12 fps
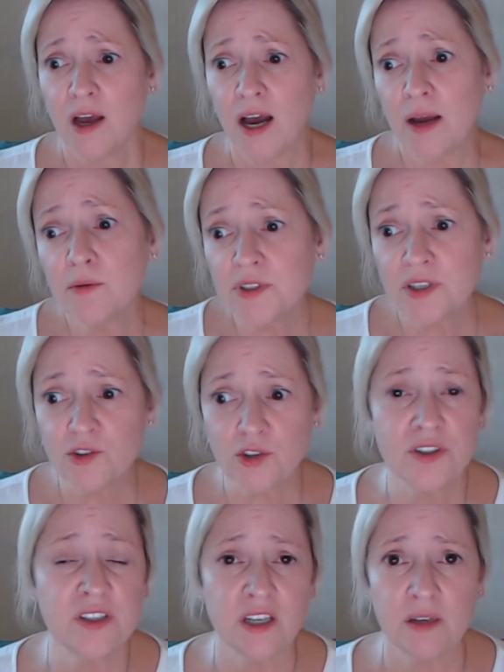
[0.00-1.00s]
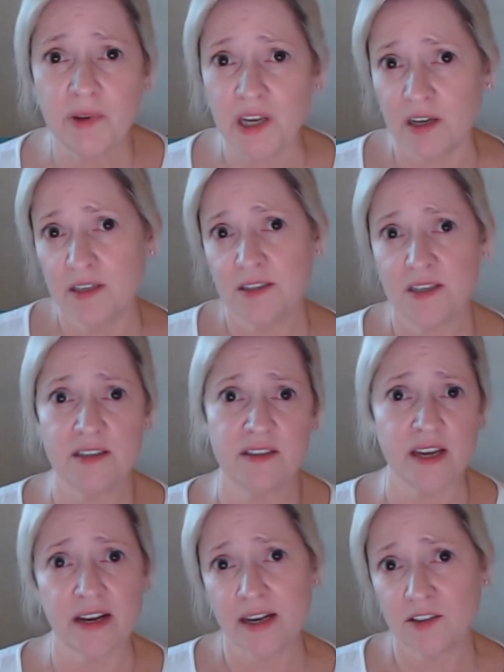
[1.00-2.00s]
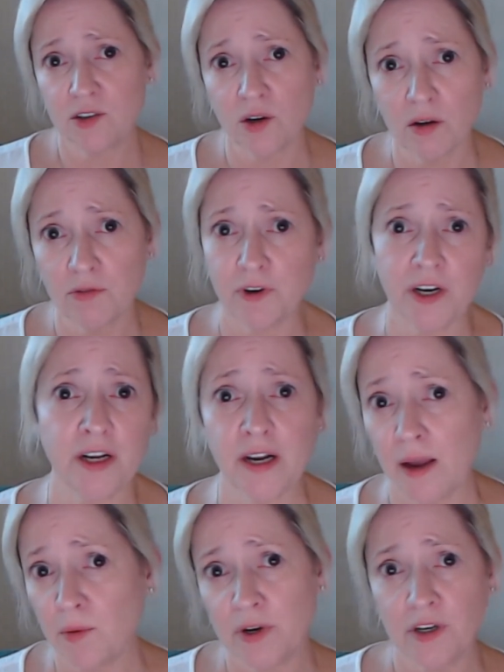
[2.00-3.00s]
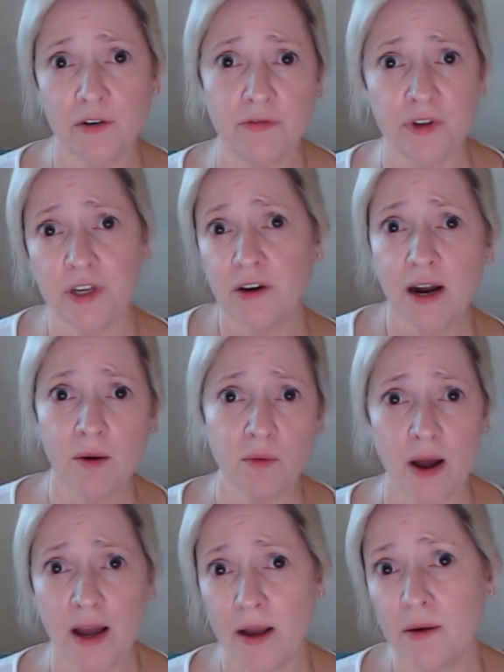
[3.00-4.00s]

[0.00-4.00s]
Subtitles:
I was interested because he said ex-girlfriend, and I wanted to figure out why I